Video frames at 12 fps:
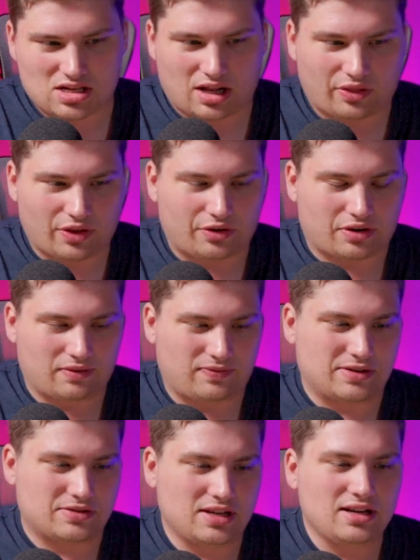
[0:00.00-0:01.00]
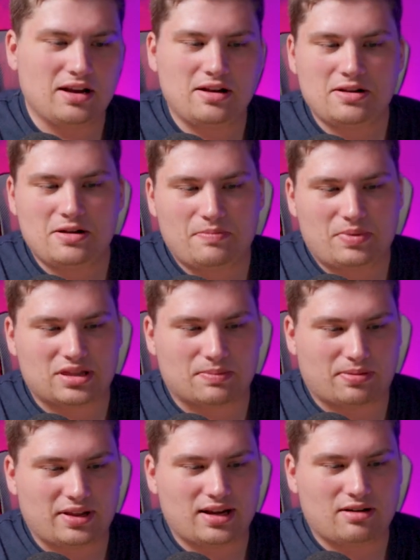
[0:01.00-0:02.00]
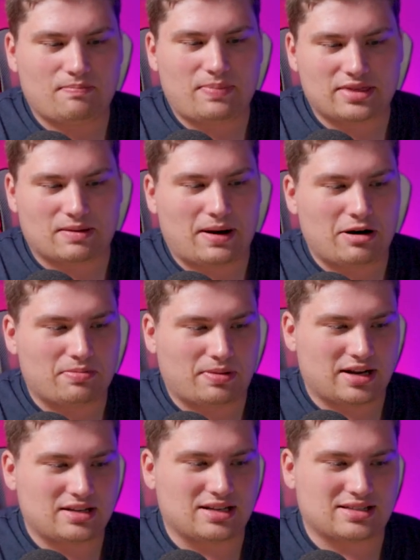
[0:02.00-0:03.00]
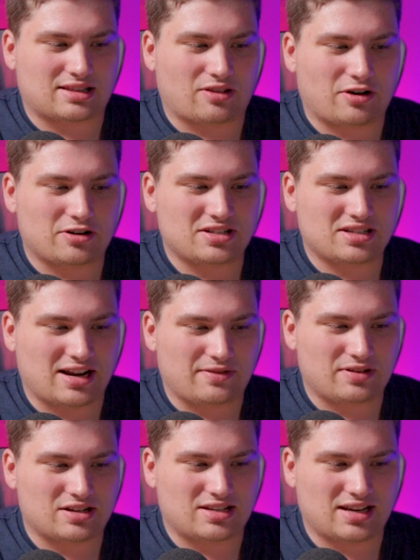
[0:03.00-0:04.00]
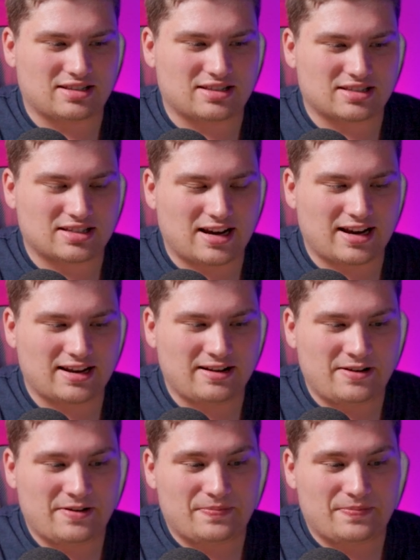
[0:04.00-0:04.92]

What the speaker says: a little confusing. But the power plant is the largest ever to take to the sky.